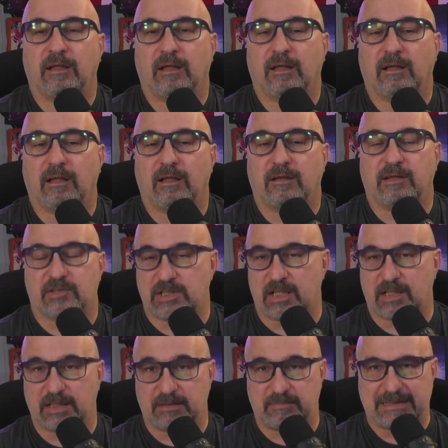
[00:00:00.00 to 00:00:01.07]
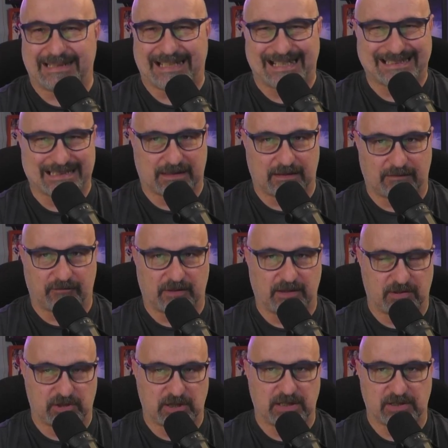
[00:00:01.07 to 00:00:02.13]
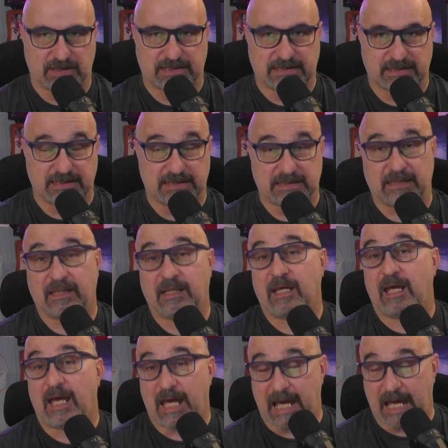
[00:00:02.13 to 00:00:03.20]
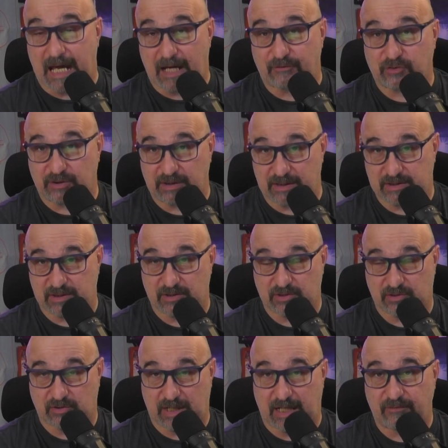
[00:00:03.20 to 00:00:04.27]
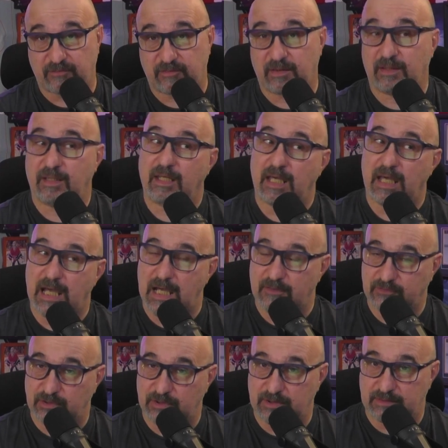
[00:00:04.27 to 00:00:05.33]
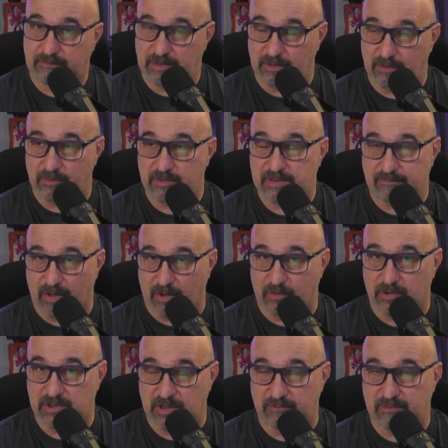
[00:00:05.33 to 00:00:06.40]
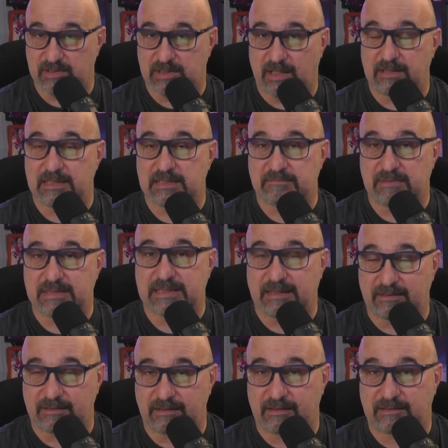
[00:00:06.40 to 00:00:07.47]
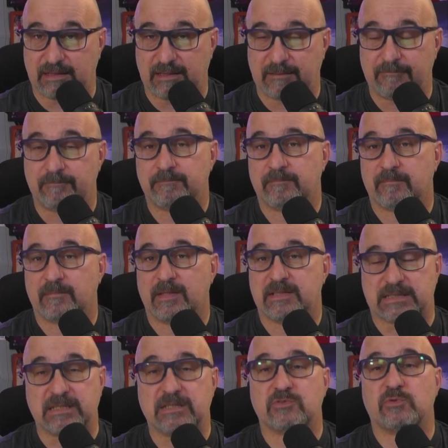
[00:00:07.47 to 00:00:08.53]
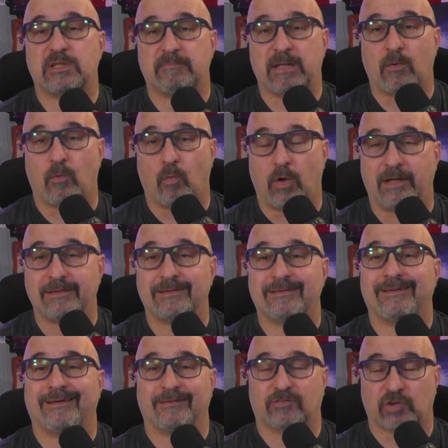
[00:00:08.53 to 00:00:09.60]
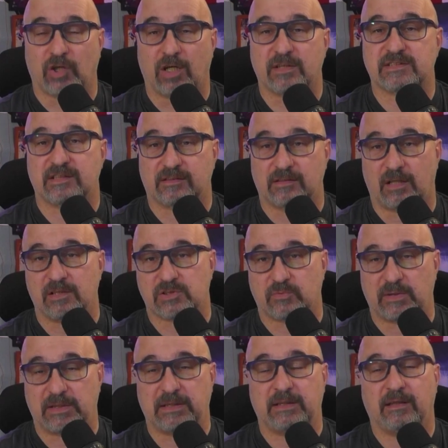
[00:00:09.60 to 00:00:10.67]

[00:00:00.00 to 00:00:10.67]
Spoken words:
there's not going to be that significant a change this season. After next year's draft, after, Marco Sturm has gotten his mitts into the team, sees what he might want, and talks to Don Sweeney